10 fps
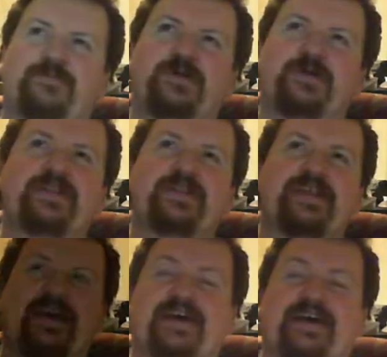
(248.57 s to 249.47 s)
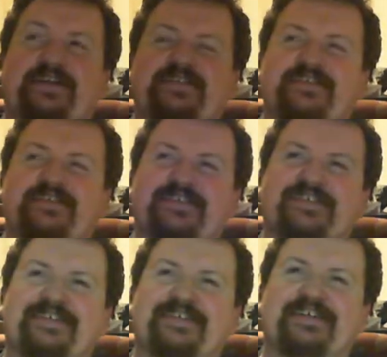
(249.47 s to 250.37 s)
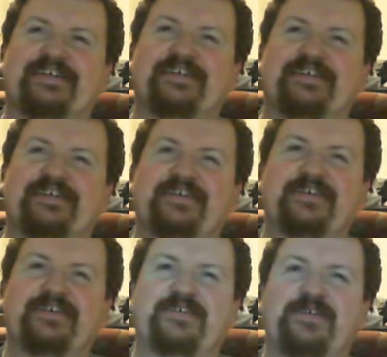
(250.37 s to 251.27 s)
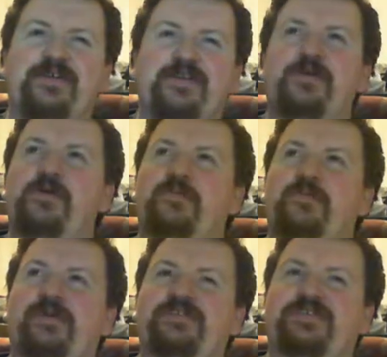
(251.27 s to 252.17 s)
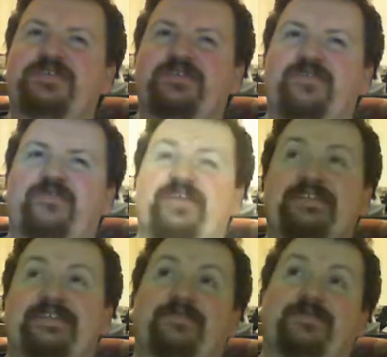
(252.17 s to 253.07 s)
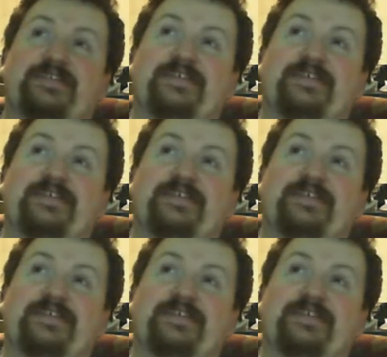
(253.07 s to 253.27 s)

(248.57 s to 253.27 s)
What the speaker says: But yeah, there's another bunch of things like, what's